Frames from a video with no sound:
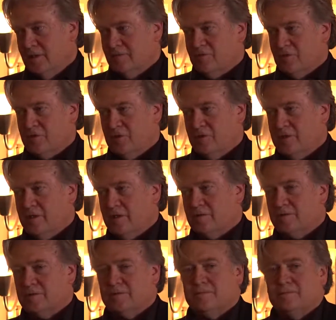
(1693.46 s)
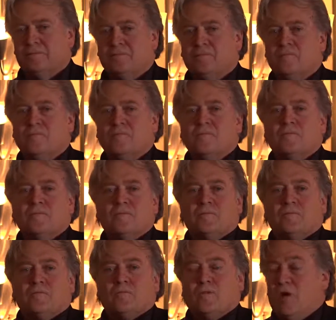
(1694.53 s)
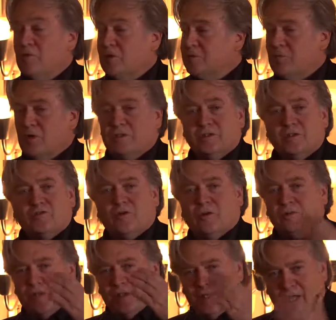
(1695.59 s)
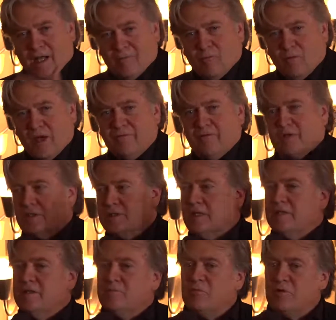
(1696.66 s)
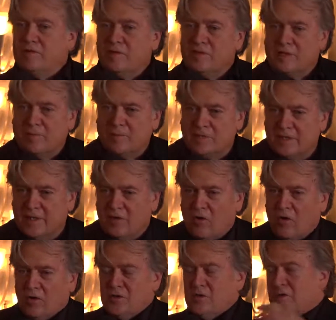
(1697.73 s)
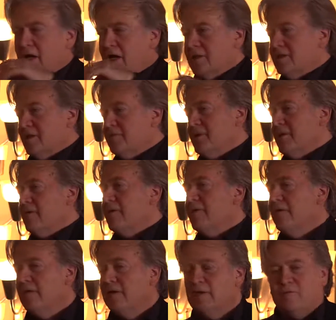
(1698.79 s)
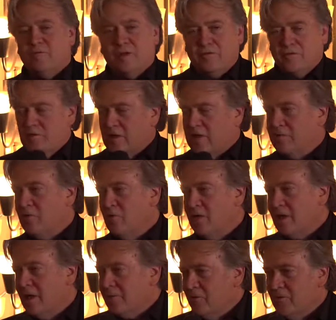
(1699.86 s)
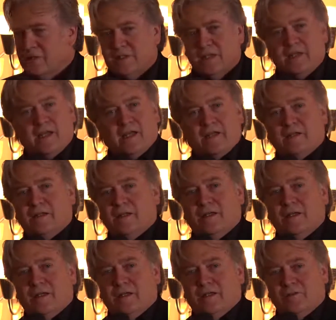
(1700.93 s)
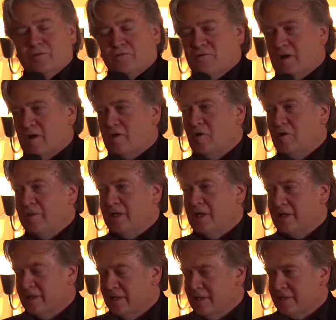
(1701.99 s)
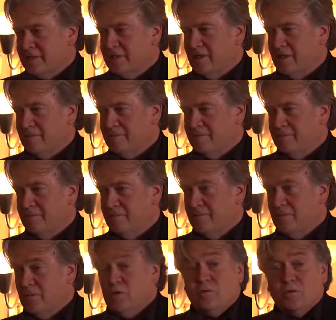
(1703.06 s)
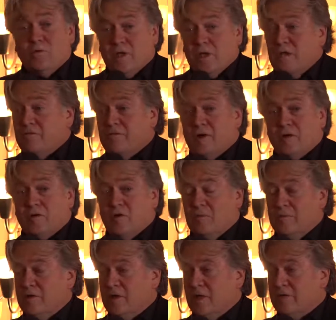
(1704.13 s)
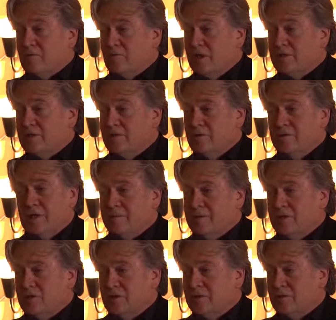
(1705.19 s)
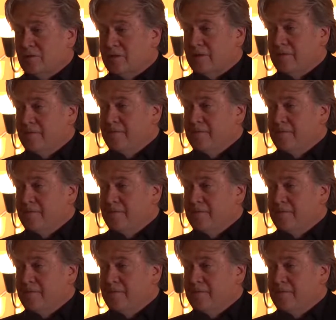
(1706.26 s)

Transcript: for 2 years, of which President Trump said, I'm waiving executive privilege. I'm going to send all you guys up there. And if you're at the port, I'm the one saying, hey, don't fire Comey. I think that's dumb. You can fire Comey. You got the rights to do that, but you shouldn't do it.